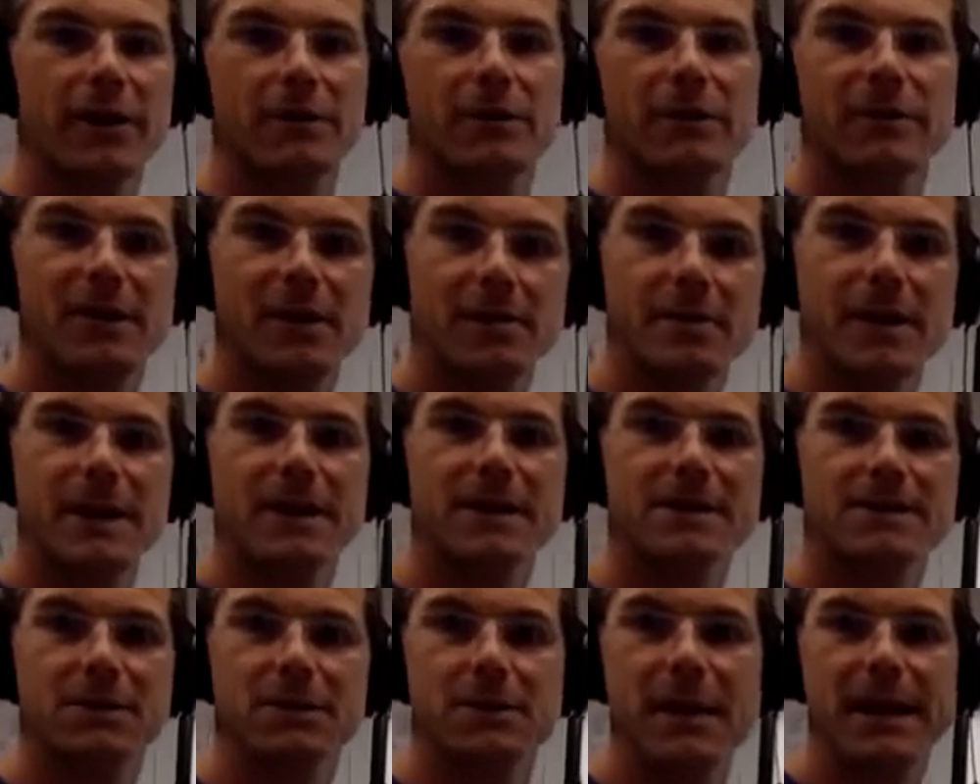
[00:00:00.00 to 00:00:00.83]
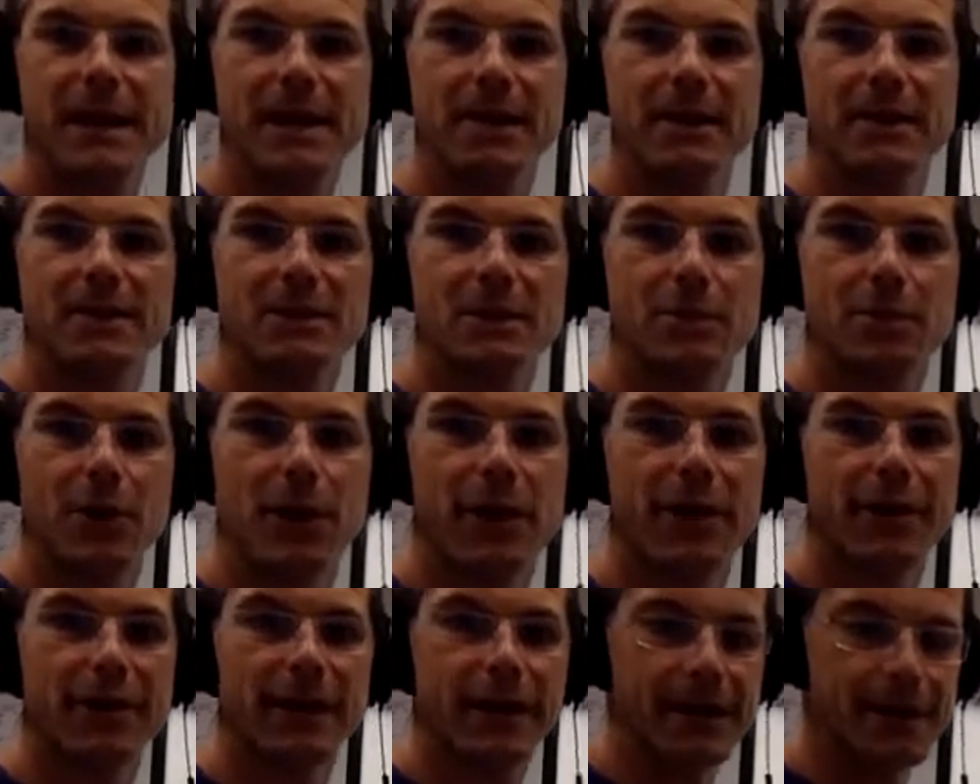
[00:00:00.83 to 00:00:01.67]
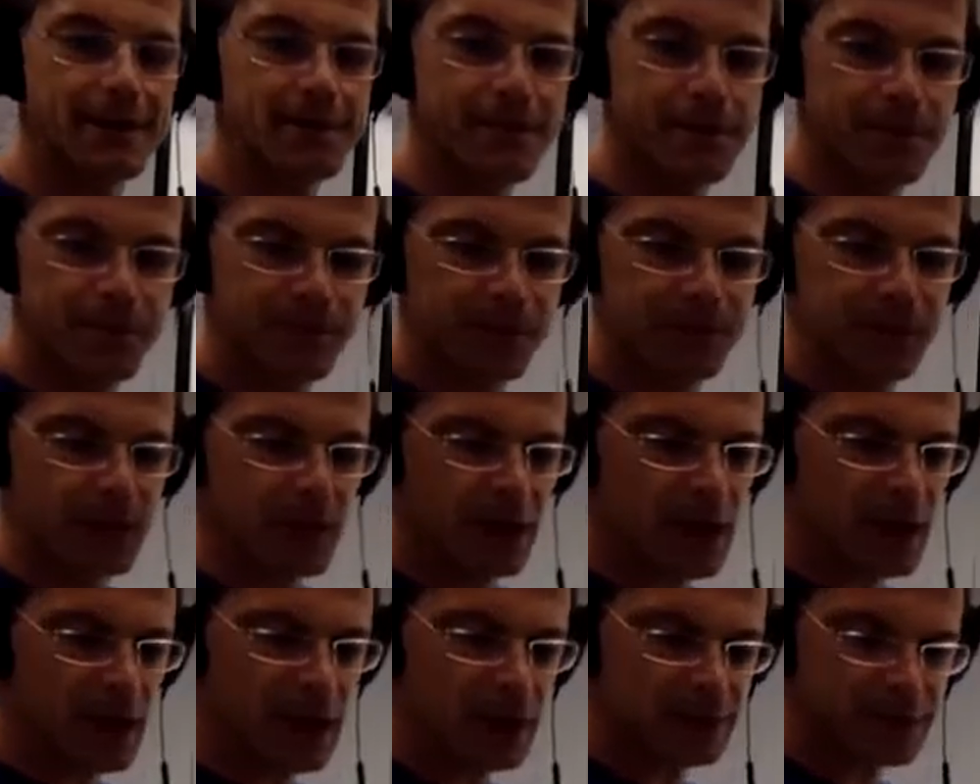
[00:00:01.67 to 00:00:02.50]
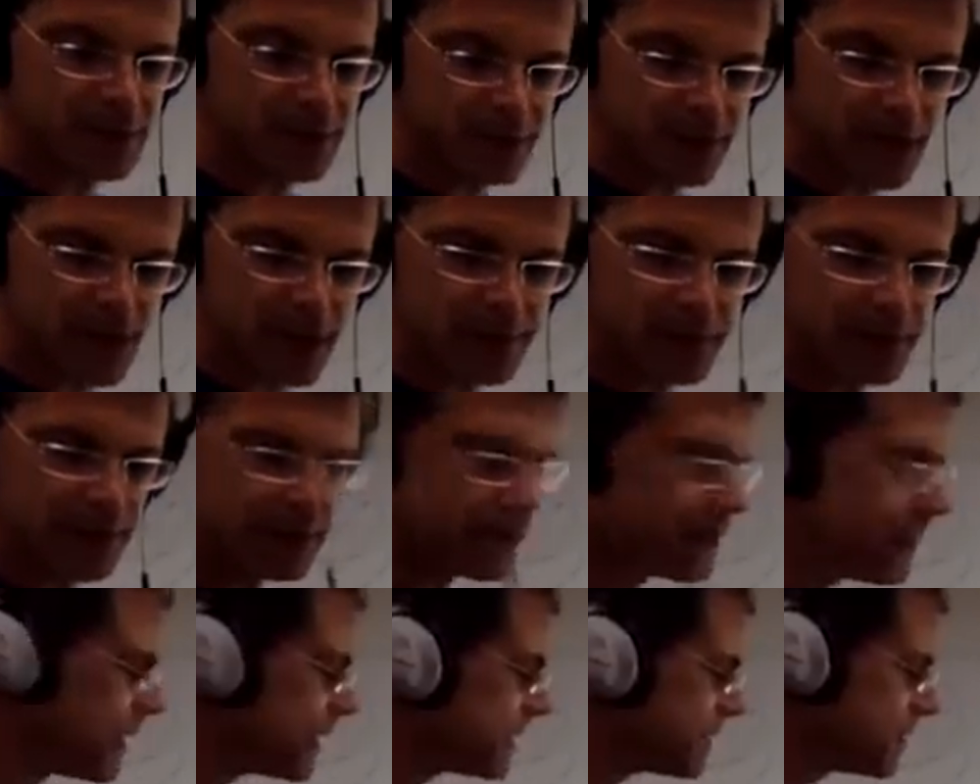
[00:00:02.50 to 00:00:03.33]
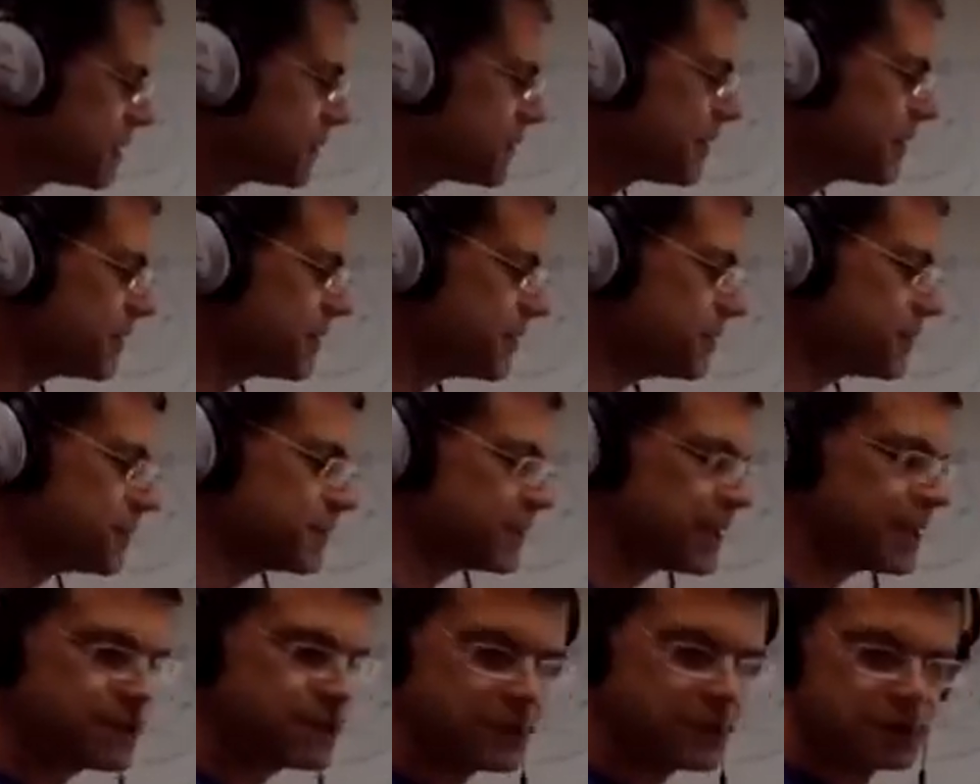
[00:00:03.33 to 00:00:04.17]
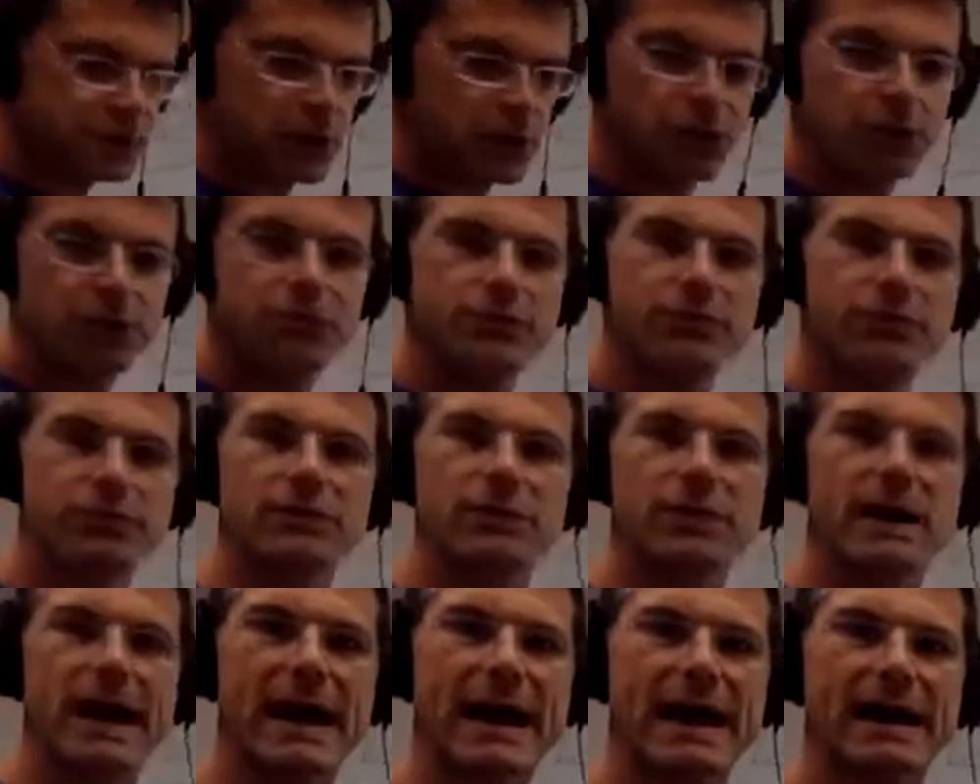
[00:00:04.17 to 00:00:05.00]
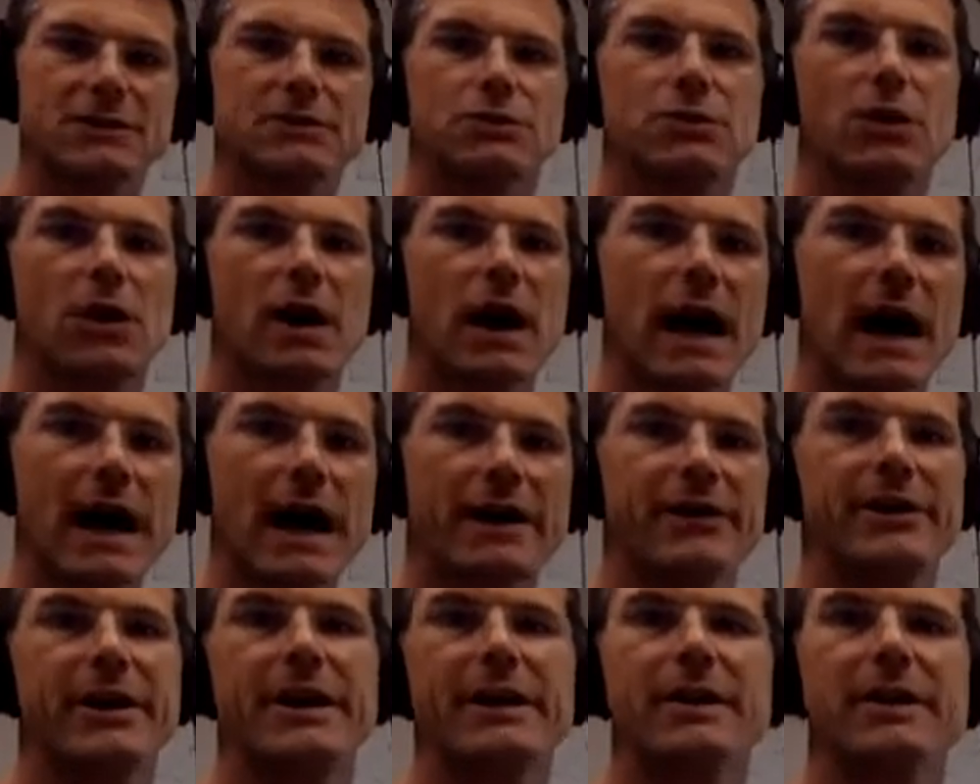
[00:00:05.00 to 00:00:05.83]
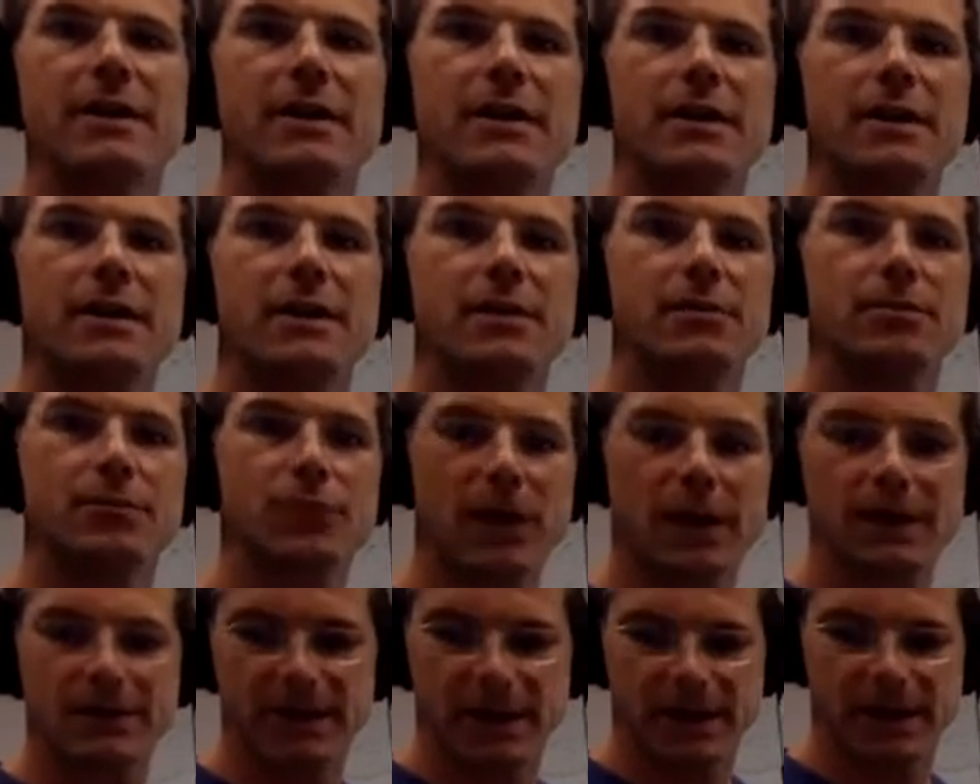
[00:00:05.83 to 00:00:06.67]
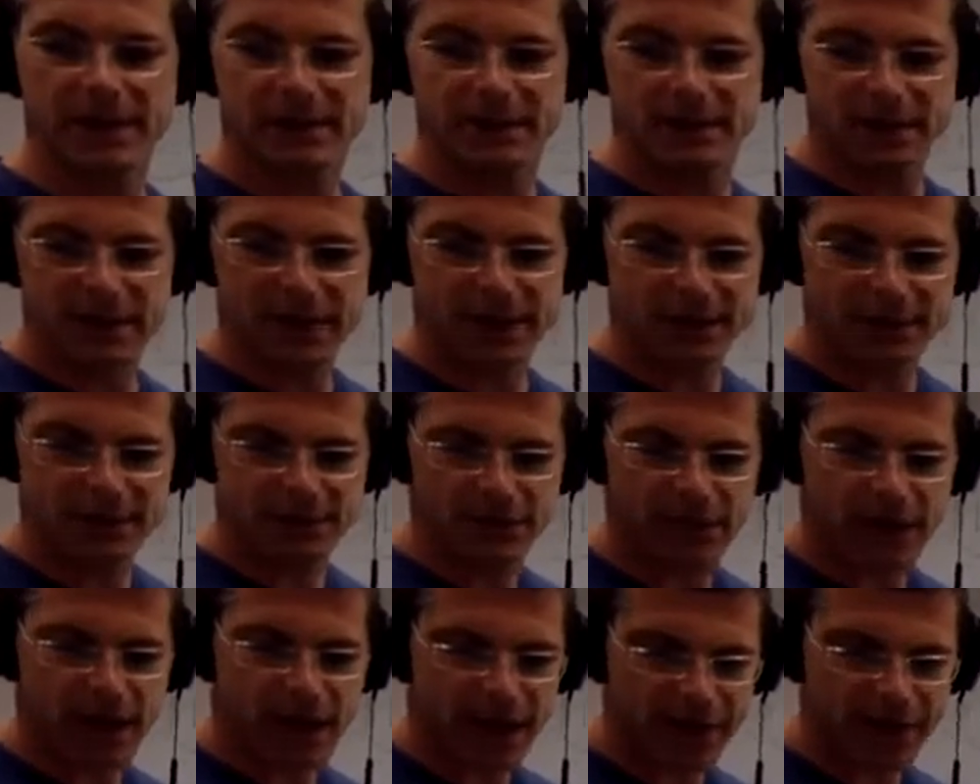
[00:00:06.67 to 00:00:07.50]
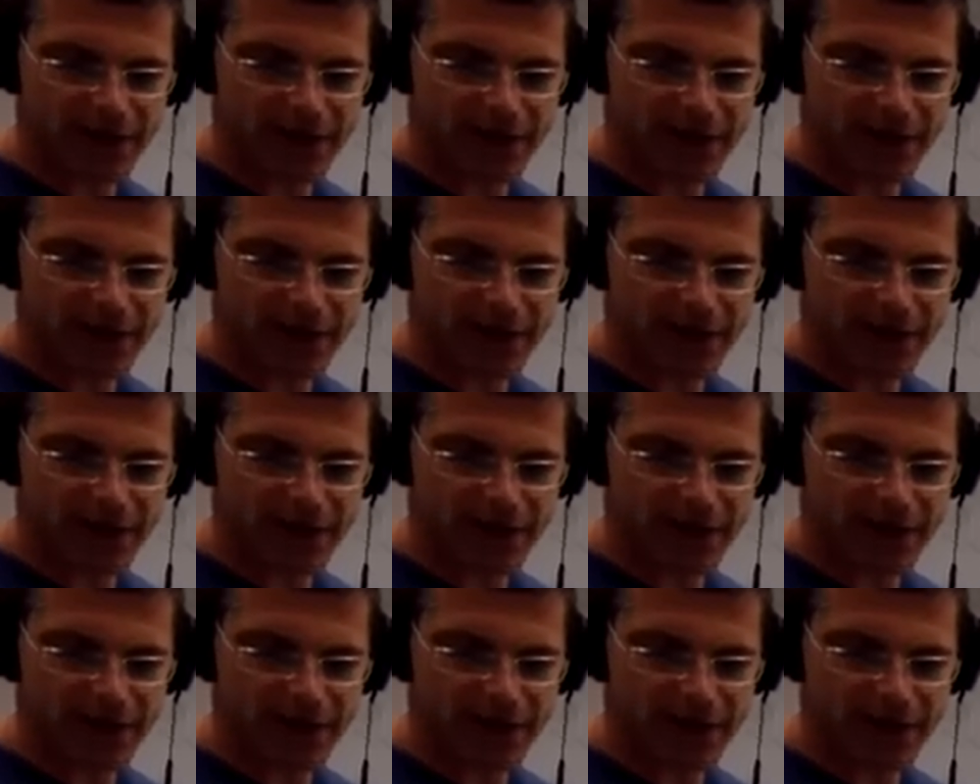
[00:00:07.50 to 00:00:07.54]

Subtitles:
We've committed to making this a priority to the company. The next thing we want to do is then go through the actual hiring process. And so the hiring